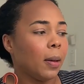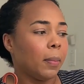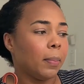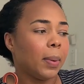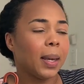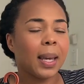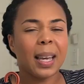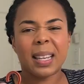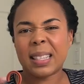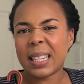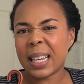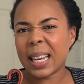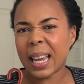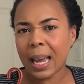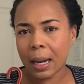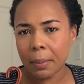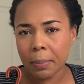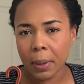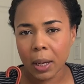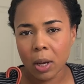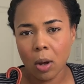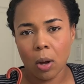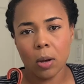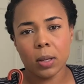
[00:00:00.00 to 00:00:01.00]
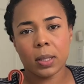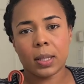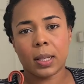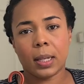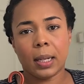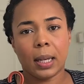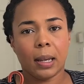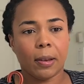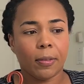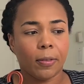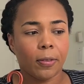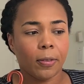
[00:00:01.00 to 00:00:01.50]
because it can be
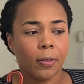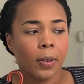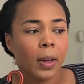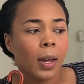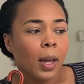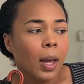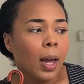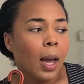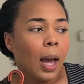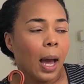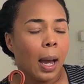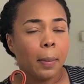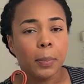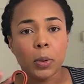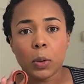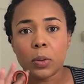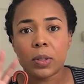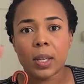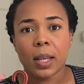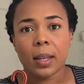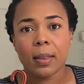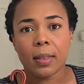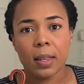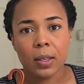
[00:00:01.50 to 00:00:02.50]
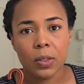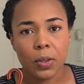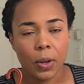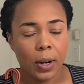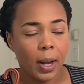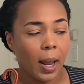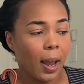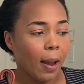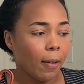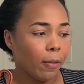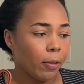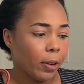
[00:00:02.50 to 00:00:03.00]
costly if I'm using this
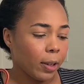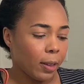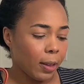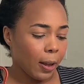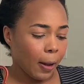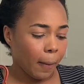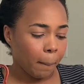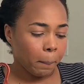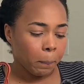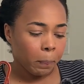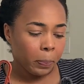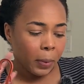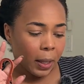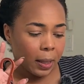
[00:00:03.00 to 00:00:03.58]
on everything.